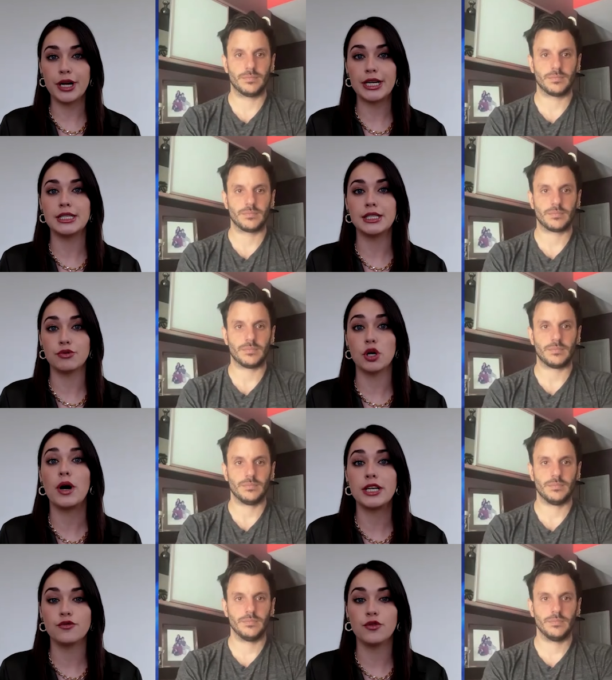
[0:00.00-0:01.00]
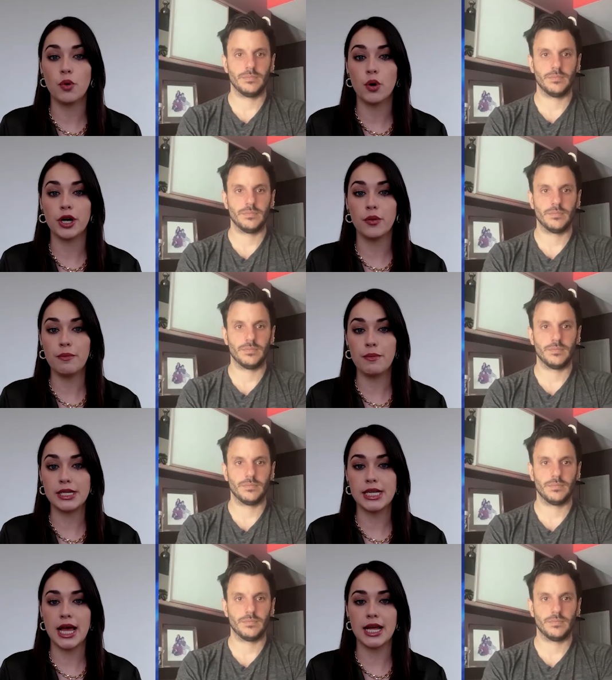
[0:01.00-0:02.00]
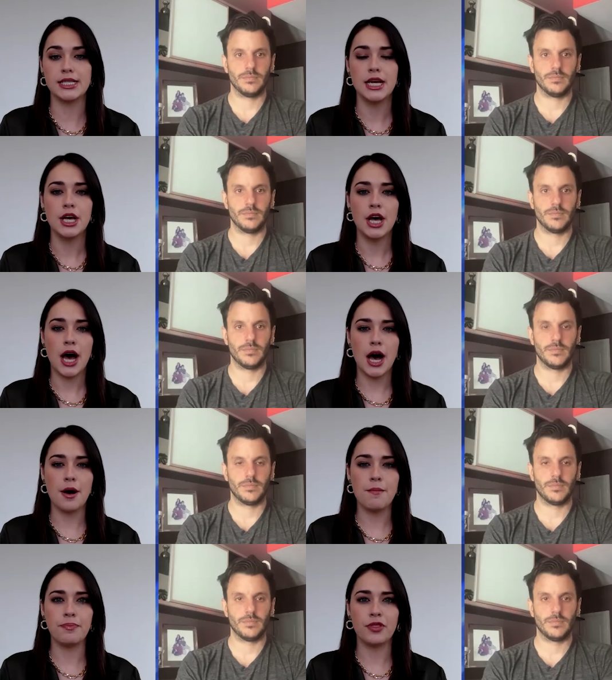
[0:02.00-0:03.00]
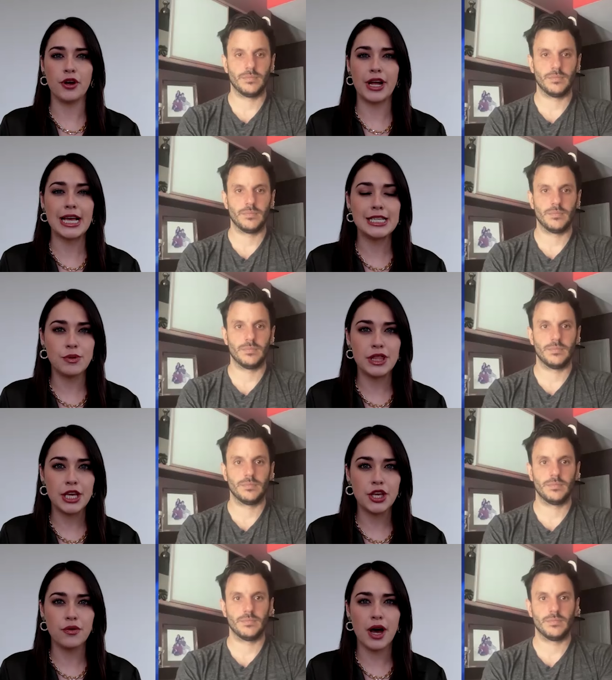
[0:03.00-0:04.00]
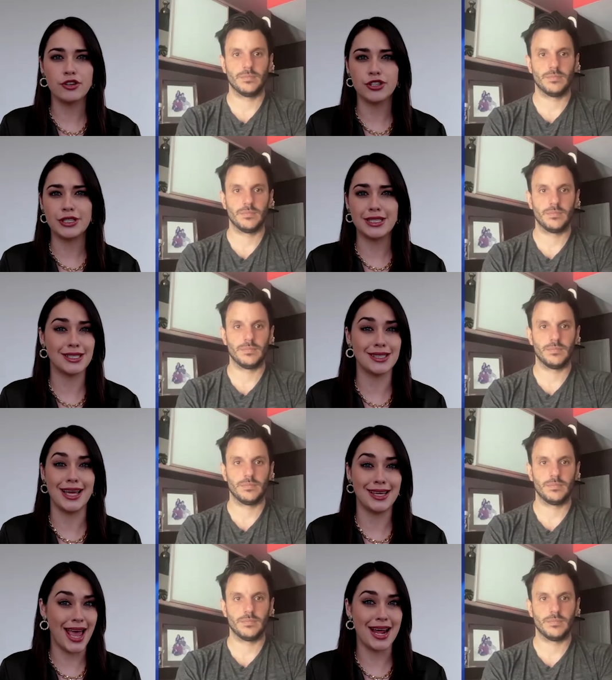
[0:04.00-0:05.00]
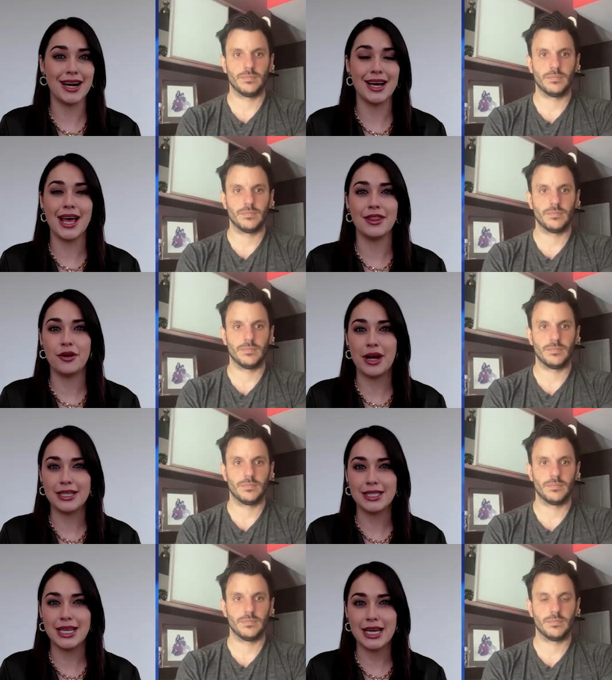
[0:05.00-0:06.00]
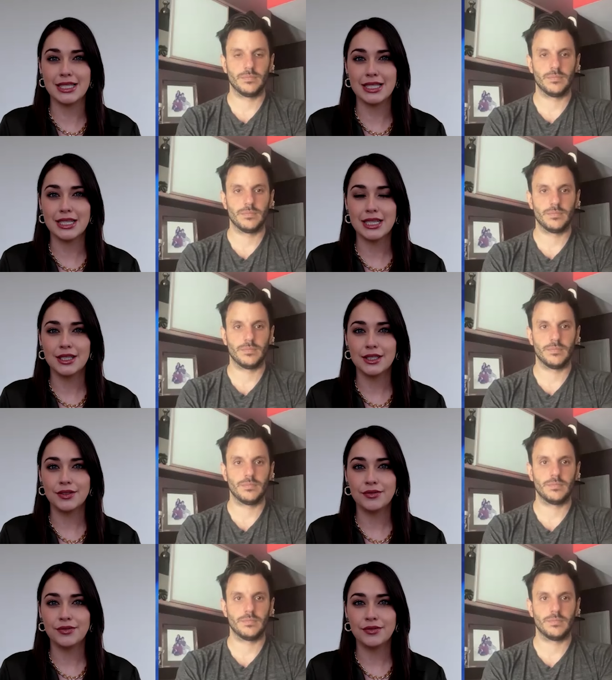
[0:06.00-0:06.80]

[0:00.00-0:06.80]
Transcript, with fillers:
Speaker 1: Ukraine's request for more equipment and um, their case with EU countries like Canada and the United States?